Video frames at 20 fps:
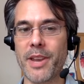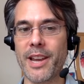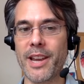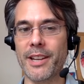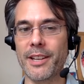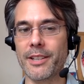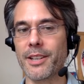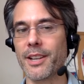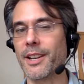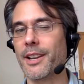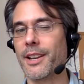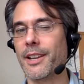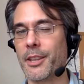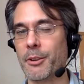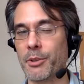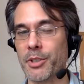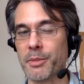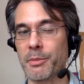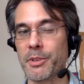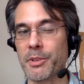And there
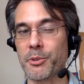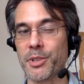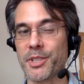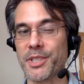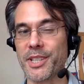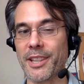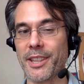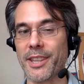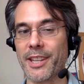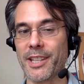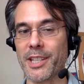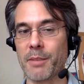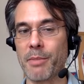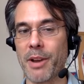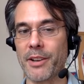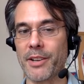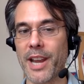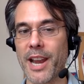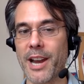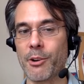were some interesting things
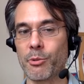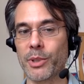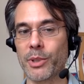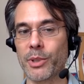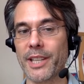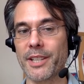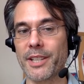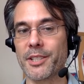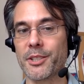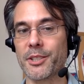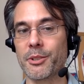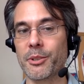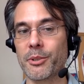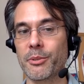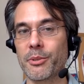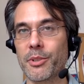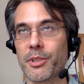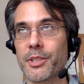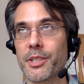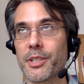about how it relates
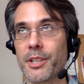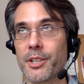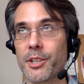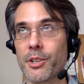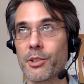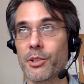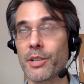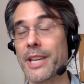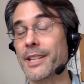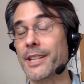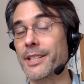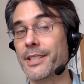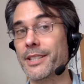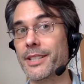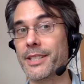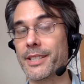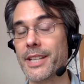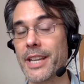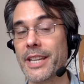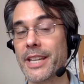to digital and
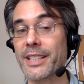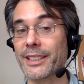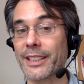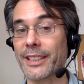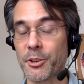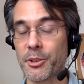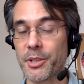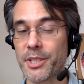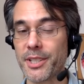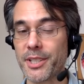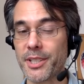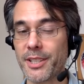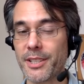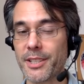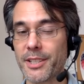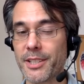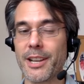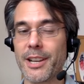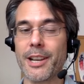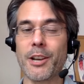data literacies,
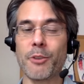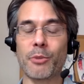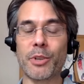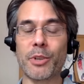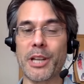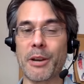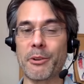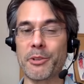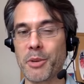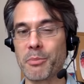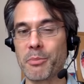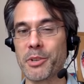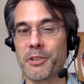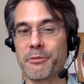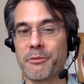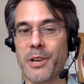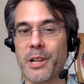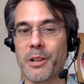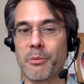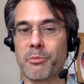which I was hoping to
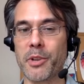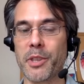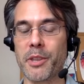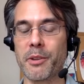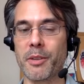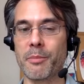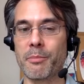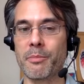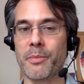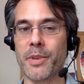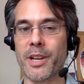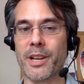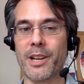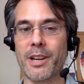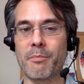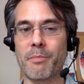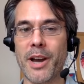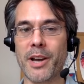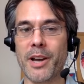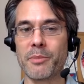follow up with in, uh,
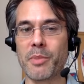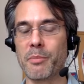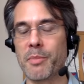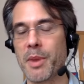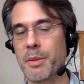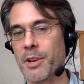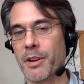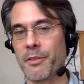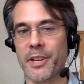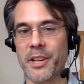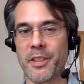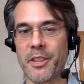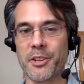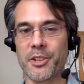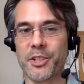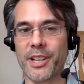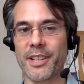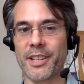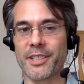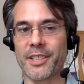about, but maybe I'll have another
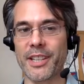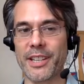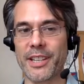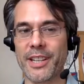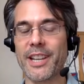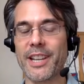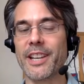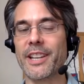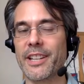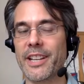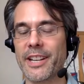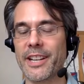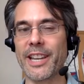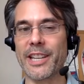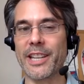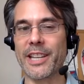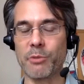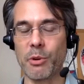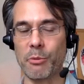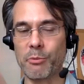chance. And in any
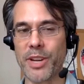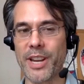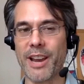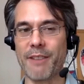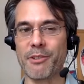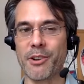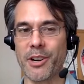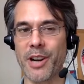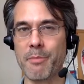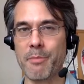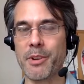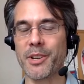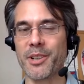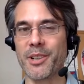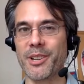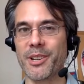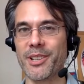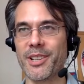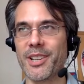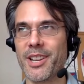case, when we have our
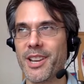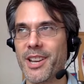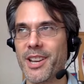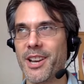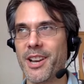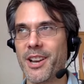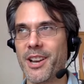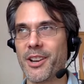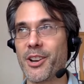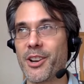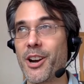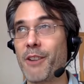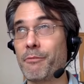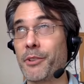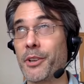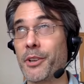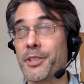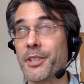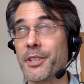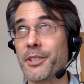amical
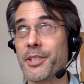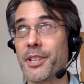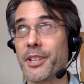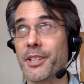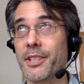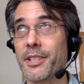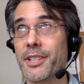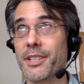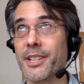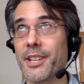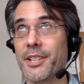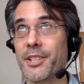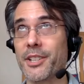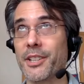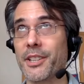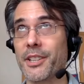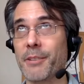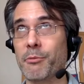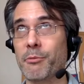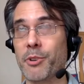conference, there's a
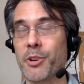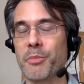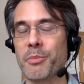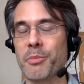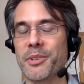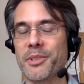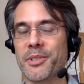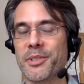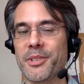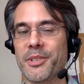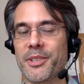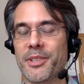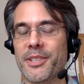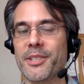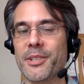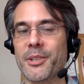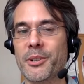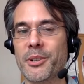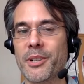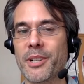discussion that we're hoping
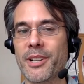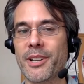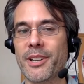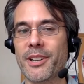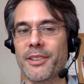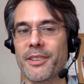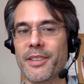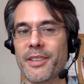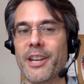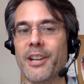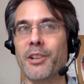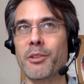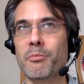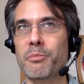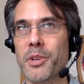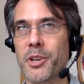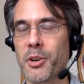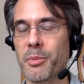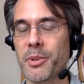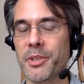to, uh, that I'll
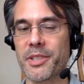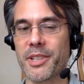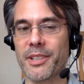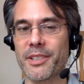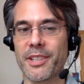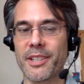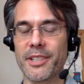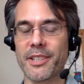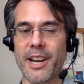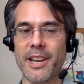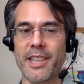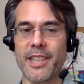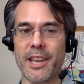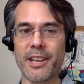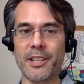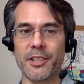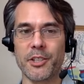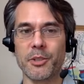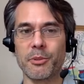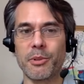be hoping to, to tie that
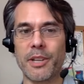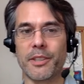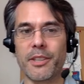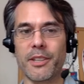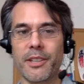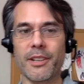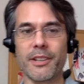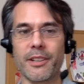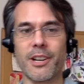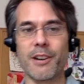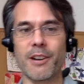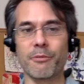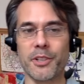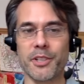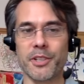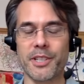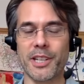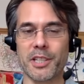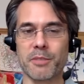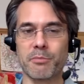into at the
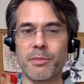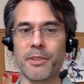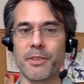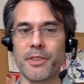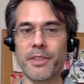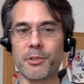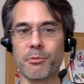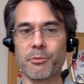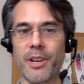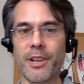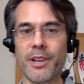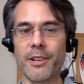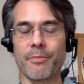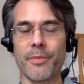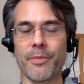conference next month as well.